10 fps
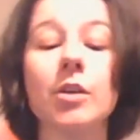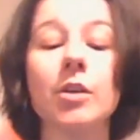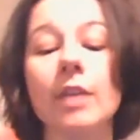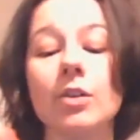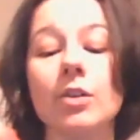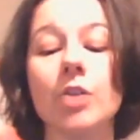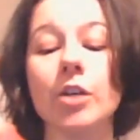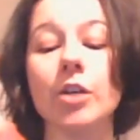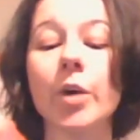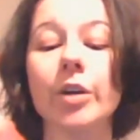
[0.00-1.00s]
it was whilst I was doing
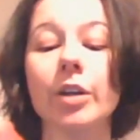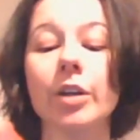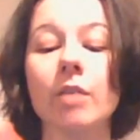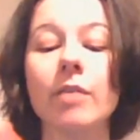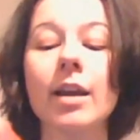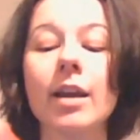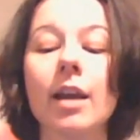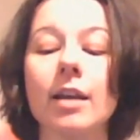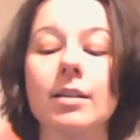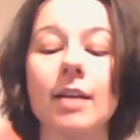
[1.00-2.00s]
that stretch of work that I
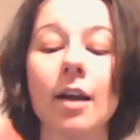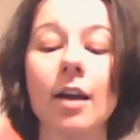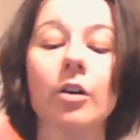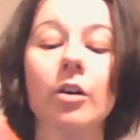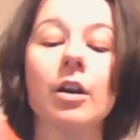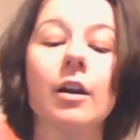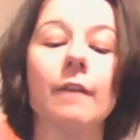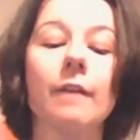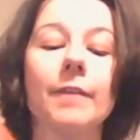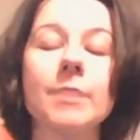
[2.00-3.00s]
realized, hang
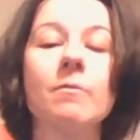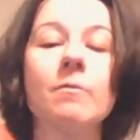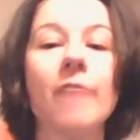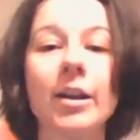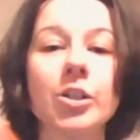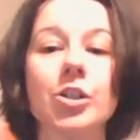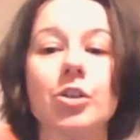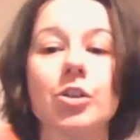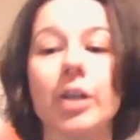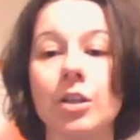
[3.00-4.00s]
on, this
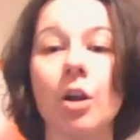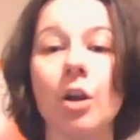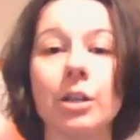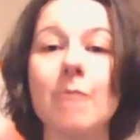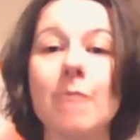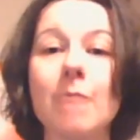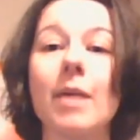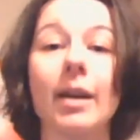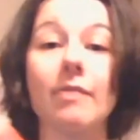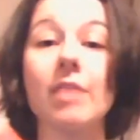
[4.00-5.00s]
perfectionist streak is
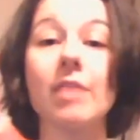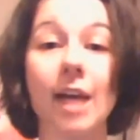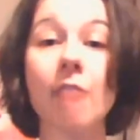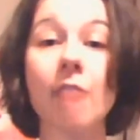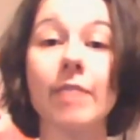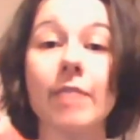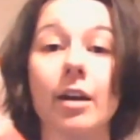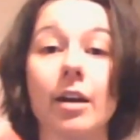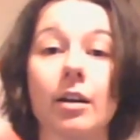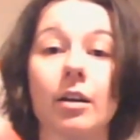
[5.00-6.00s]
holding me back in this
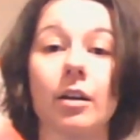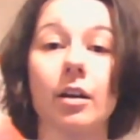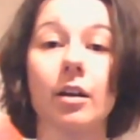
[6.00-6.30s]
area.